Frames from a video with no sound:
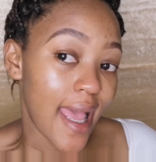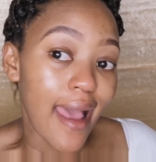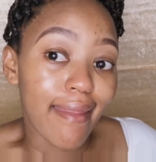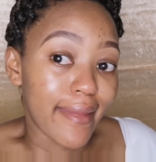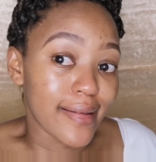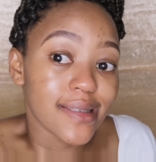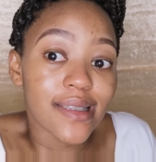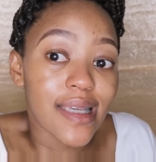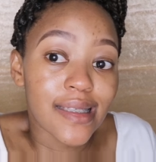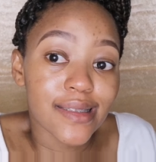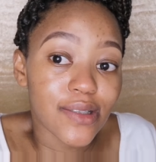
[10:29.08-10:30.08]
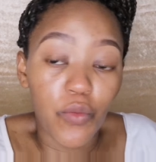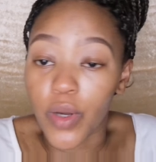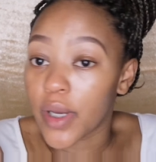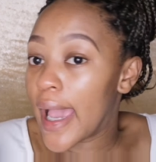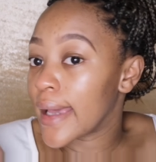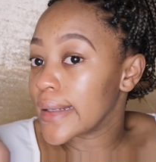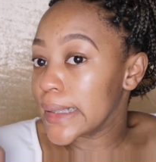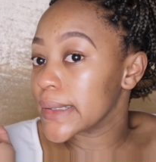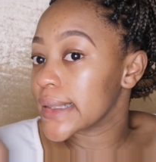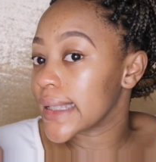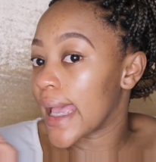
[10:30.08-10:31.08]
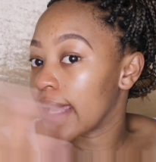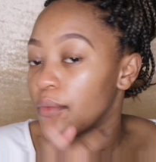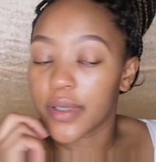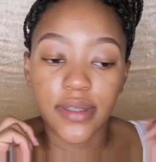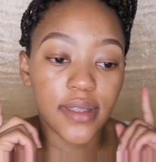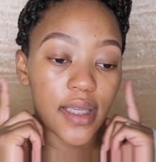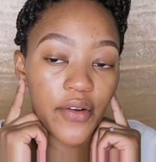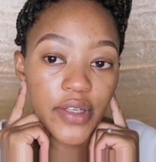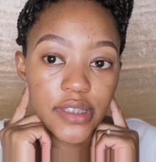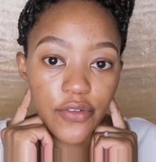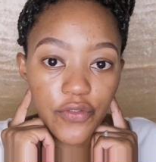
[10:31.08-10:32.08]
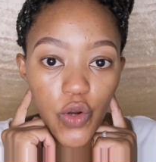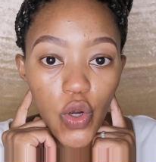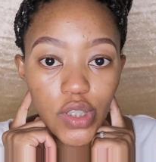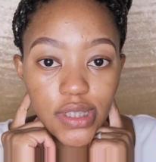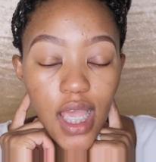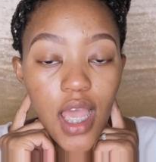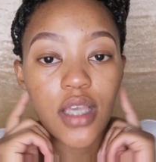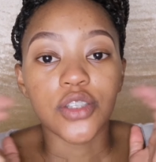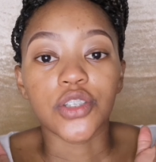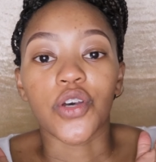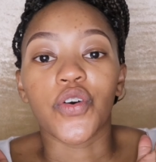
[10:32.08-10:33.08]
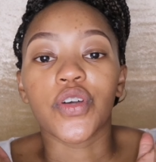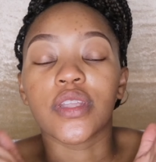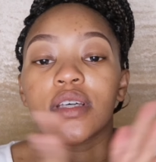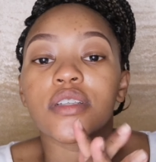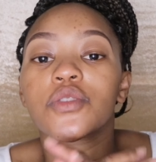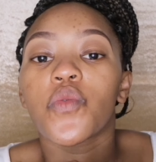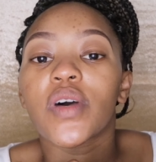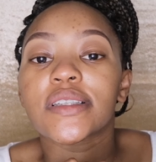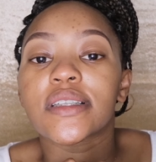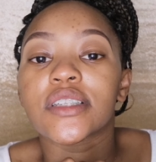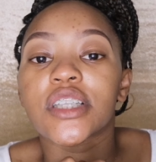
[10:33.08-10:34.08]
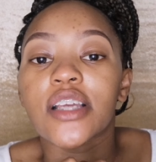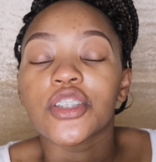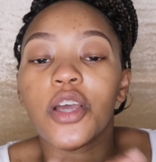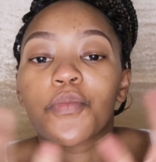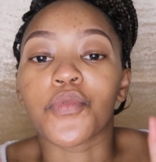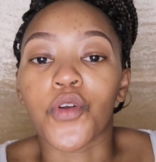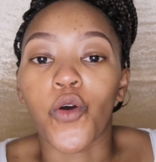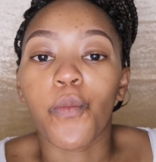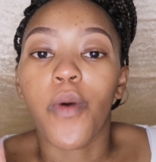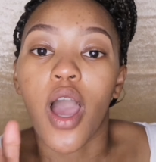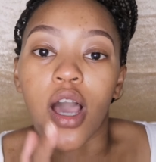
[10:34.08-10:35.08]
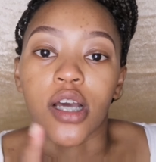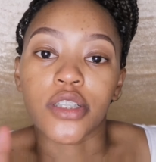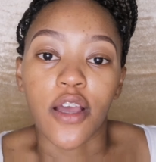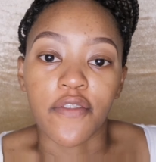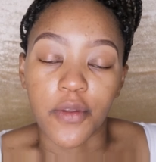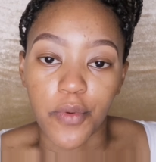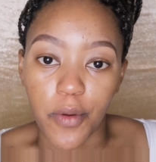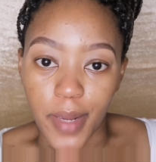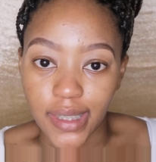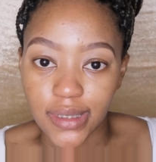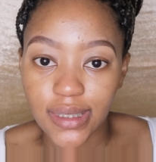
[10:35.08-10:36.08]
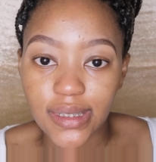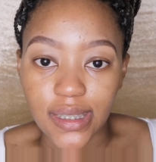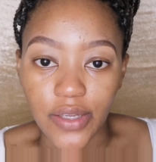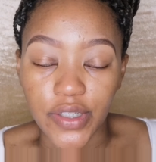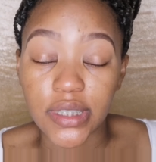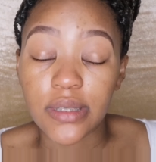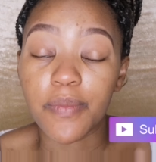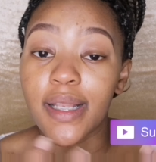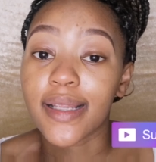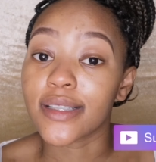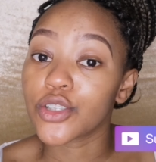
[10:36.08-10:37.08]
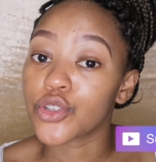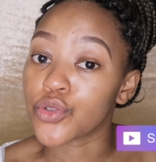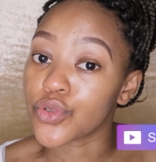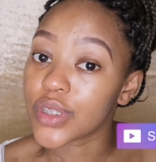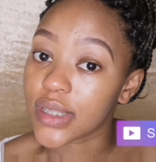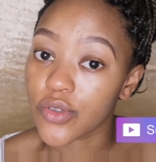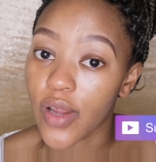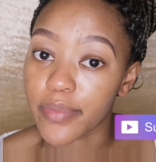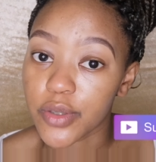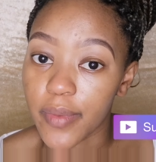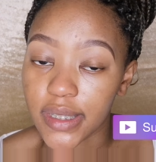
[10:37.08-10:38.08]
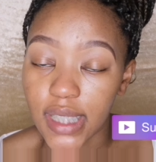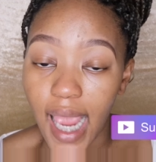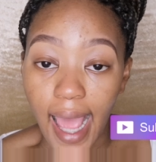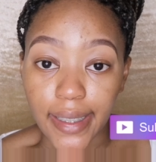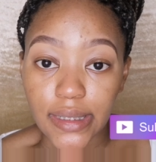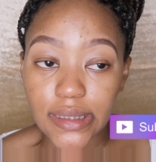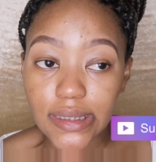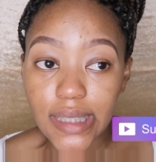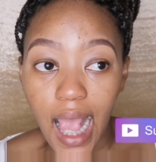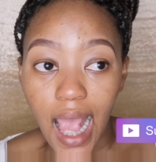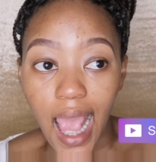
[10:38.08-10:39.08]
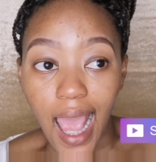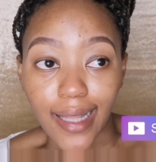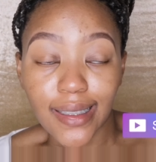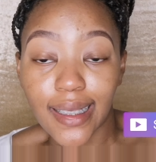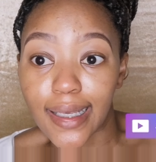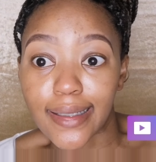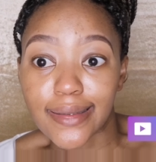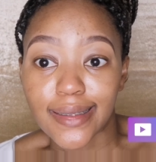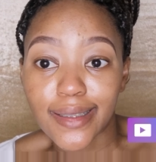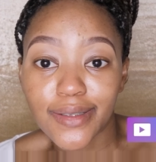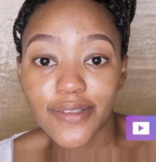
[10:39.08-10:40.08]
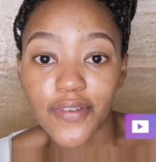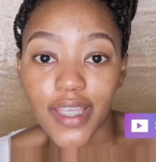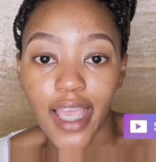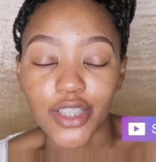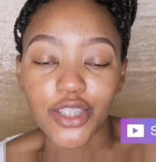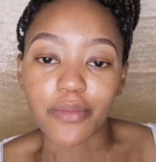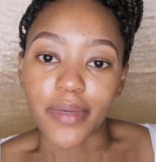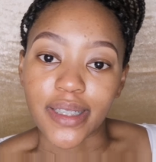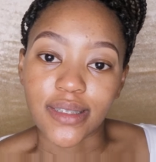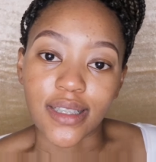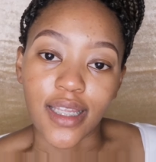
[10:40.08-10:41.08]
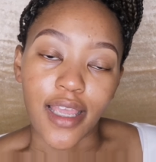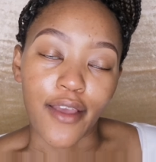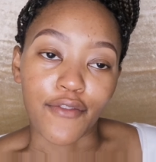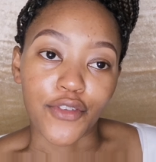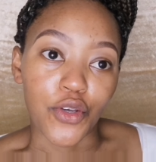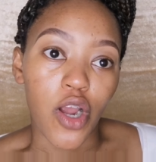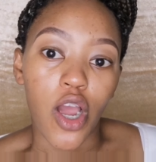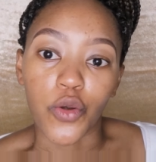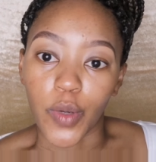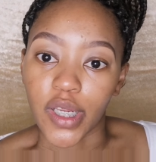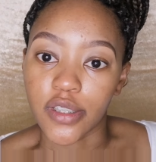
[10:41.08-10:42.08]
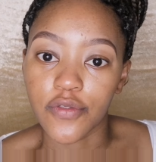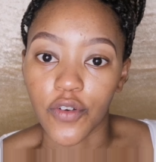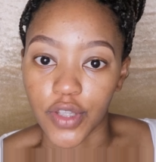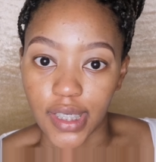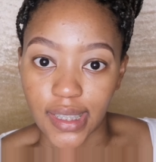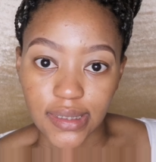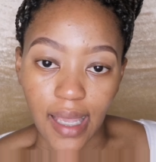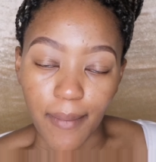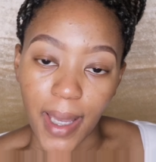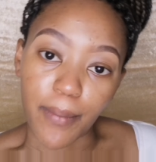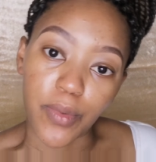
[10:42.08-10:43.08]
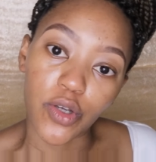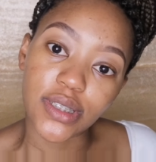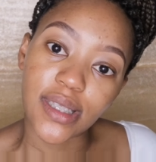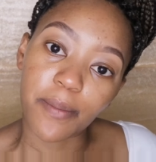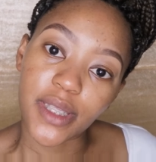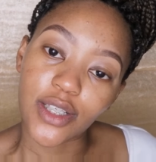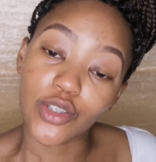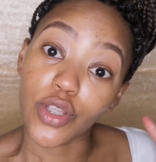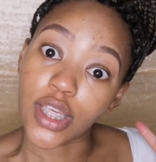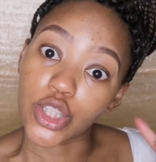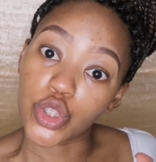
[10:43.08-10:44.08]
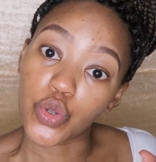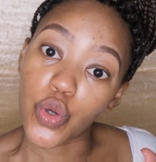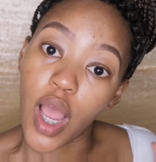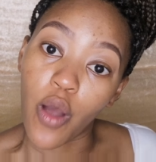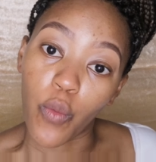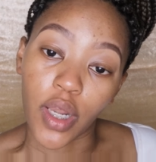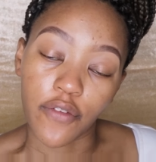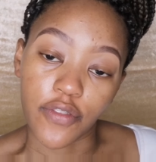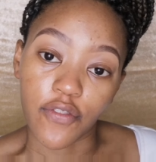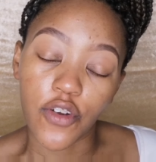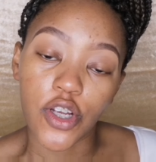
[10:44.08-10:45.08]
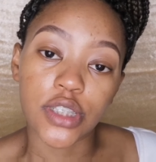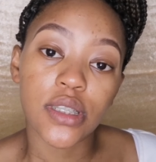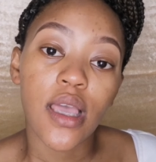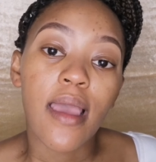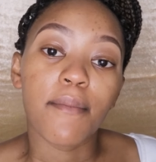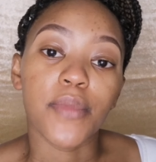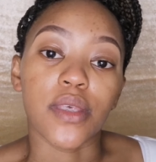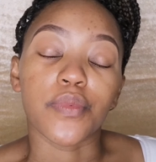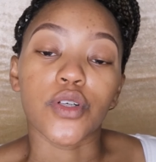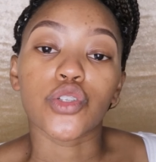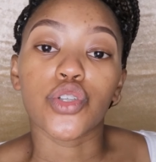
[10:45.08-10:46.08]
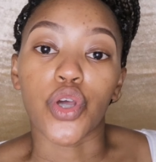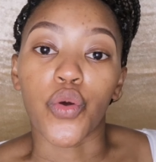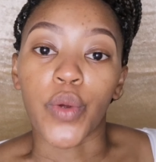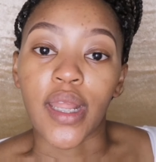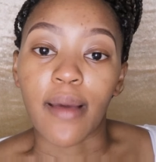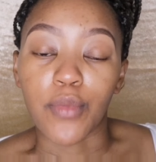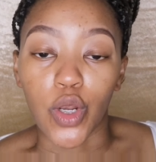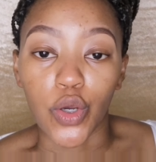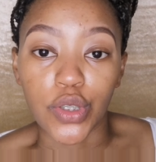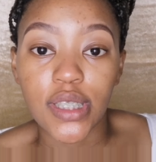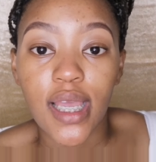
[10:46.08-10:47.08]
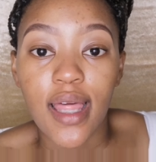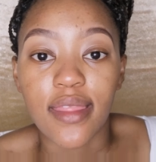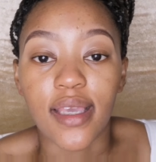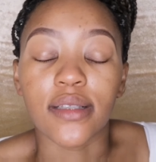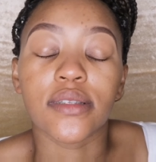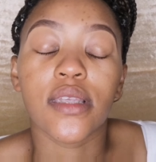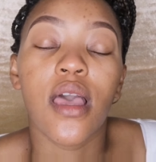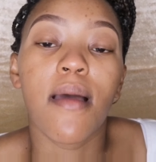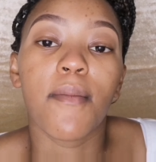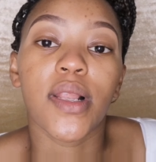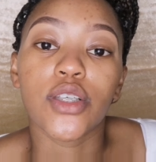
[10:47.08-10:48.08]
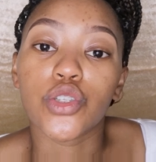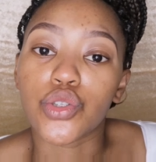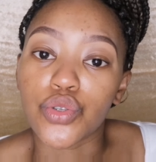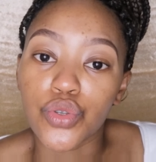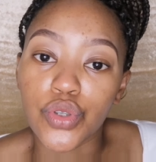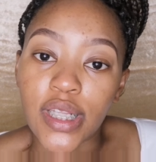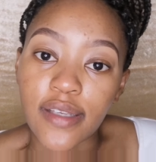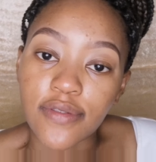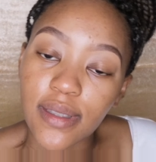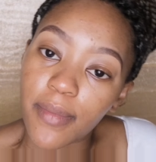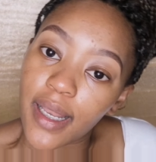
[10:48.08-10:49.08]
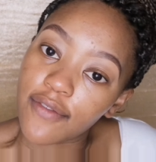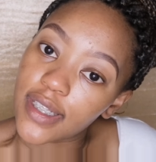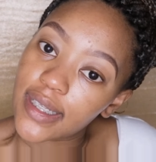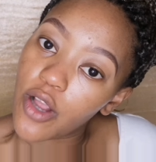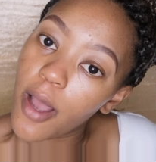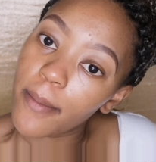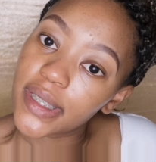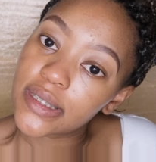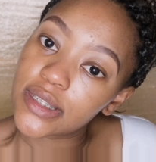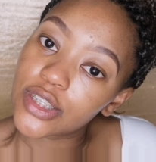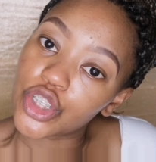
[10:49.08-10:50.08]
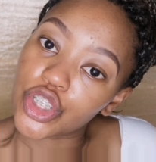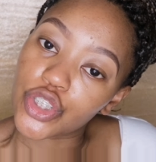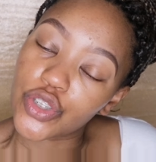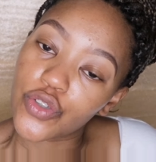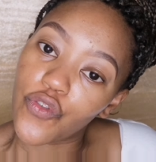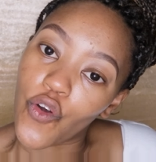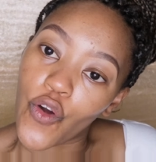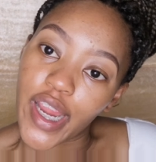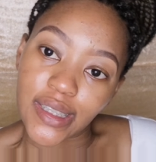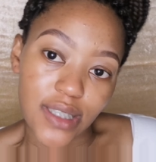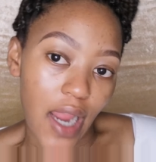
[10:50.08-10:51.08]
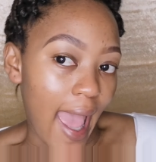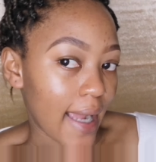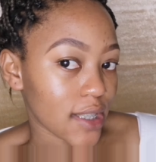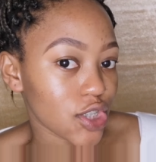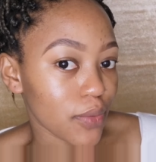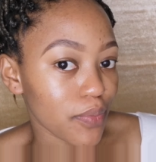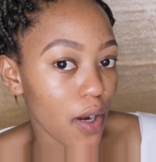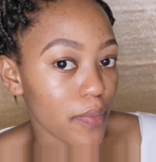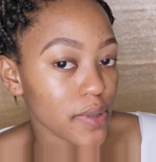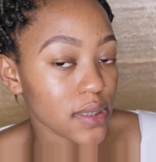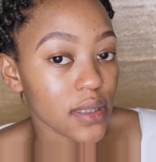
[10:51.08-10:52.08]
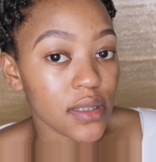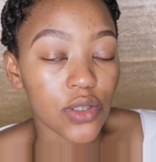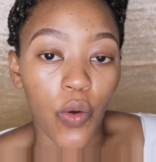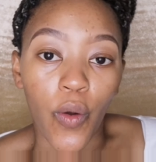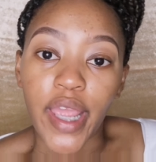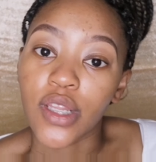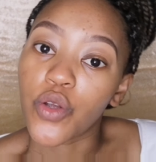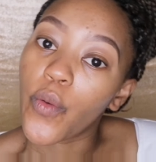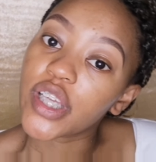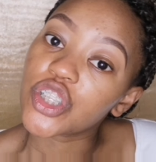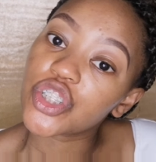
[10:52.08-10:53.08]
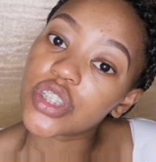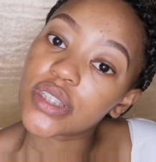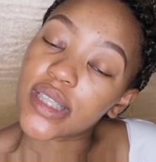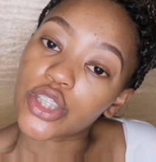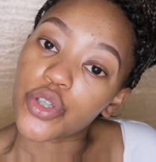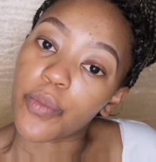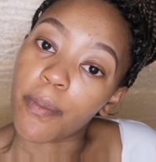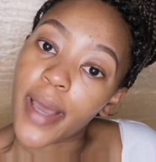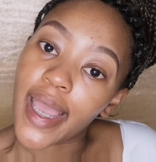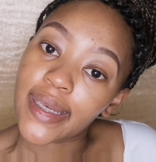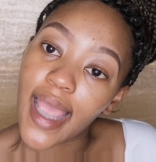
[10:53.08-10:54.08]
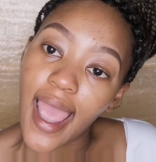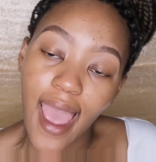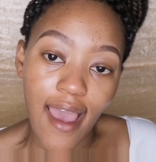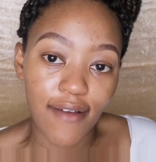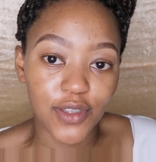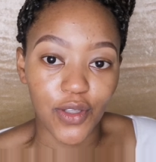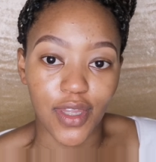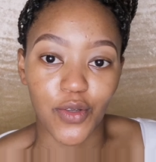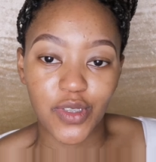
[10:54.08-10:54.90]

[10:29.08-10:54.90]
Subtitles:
this is what I'd look like with earrings, of course. So this was the SHE-sha brow part of the BROW-MANTIC series. Please do subscribe to my channel and click the notification button if you can't wait for the next time I upload something, so that you are one of the first people to know when I upload things. Please do leave some lovely comments just for interaction purposes, or any questions that you might have, so that